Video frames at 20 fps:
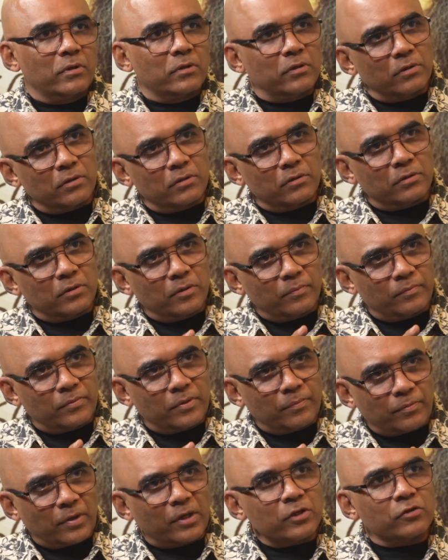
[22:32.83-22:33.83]

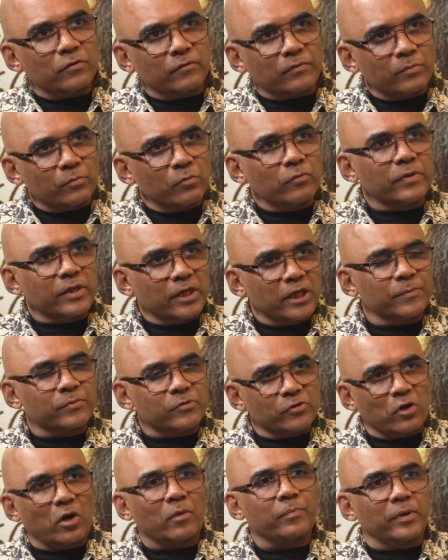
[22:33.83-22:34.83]
The price of the movie keeps
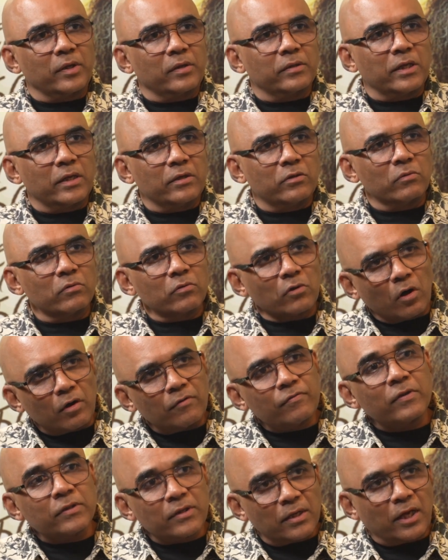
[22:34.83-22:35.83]
dropping. They don't
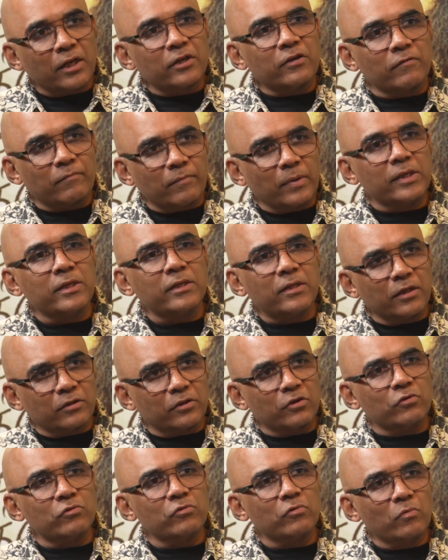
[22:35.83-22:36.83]
offer the kind of money that
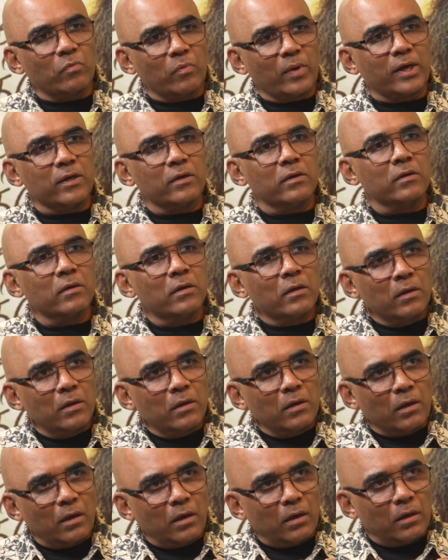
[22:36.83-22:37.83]
they do when
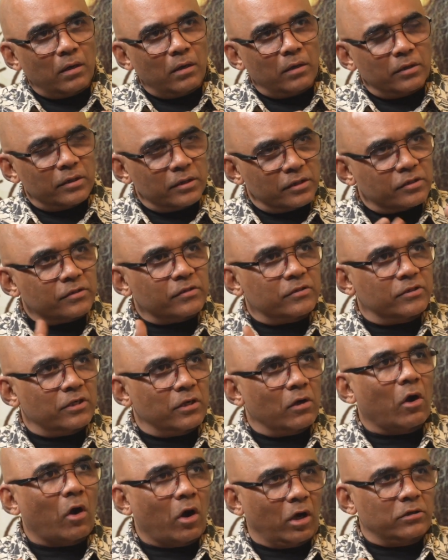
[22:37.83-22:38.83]
it's
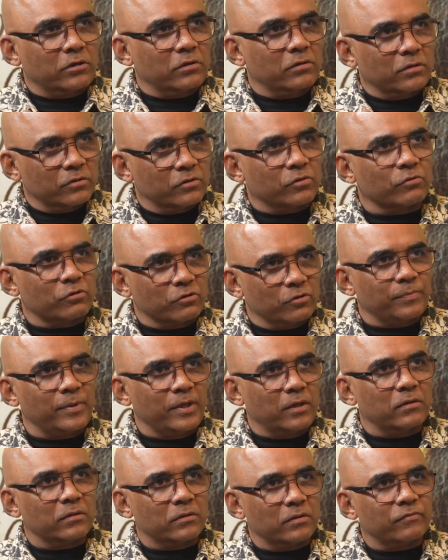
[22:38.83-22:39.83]
still hot, so to
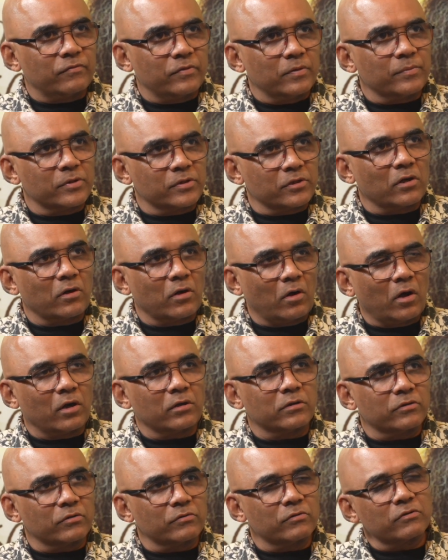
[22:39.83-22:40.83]
speak. The film is still
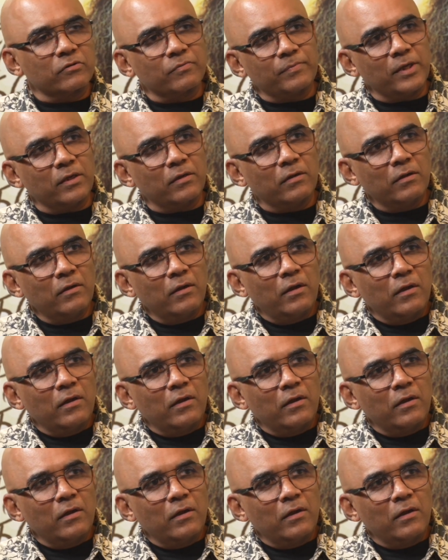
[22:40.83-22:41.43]
hot, so to speak.